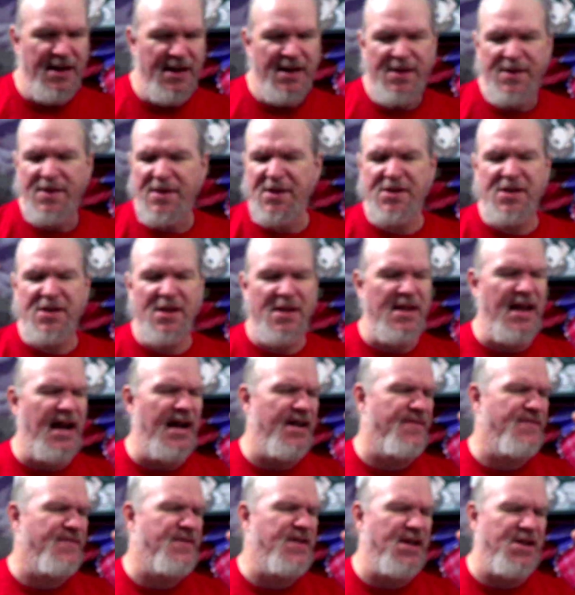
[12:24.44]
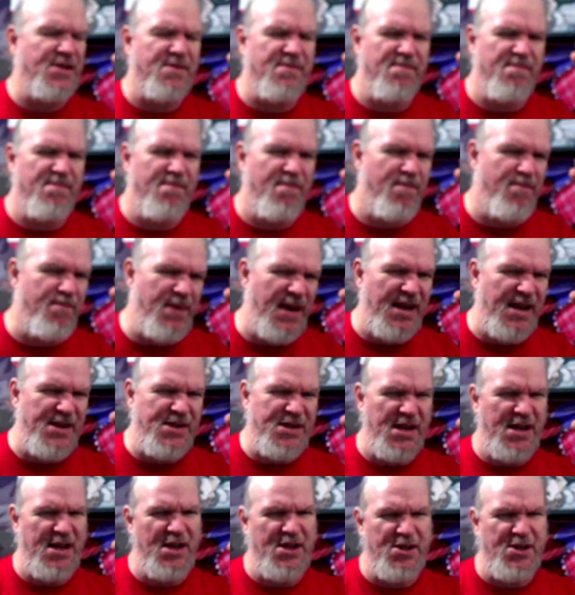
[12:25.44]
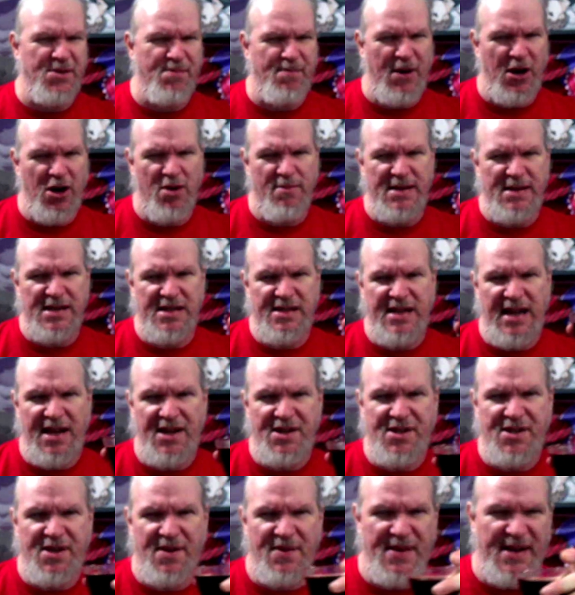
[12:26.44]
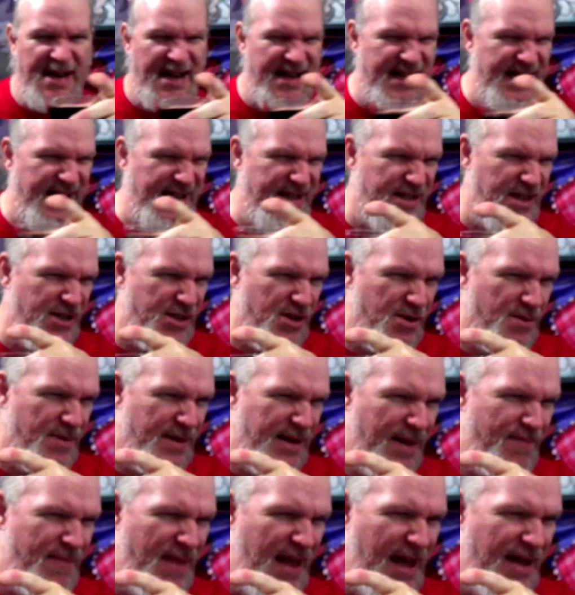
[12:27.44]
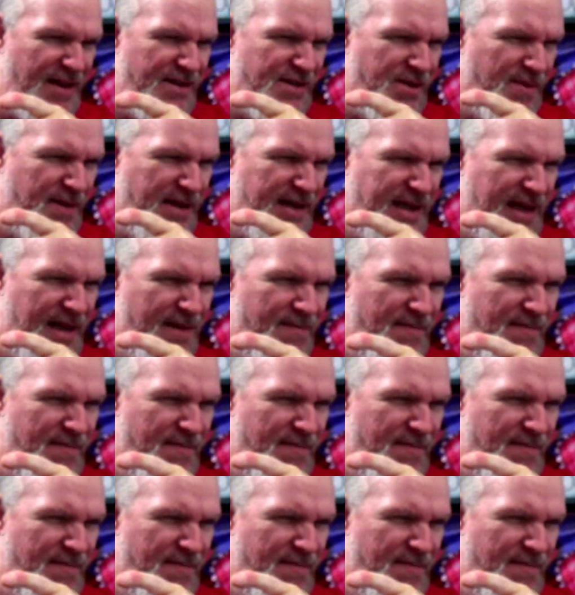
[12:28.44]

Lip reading: there's a lot of just basic experimentation that I need to do, and I'm not doing it